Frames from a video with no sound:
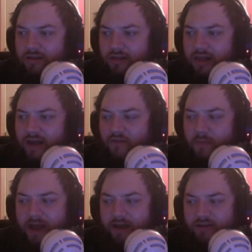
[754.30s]
Lava
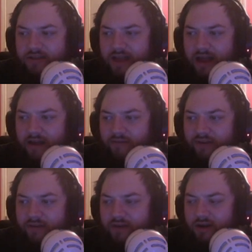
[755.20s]
Battle Staff,
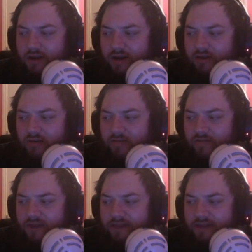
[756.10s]
even. I don't know if
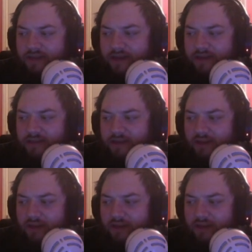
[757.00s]
that's a task.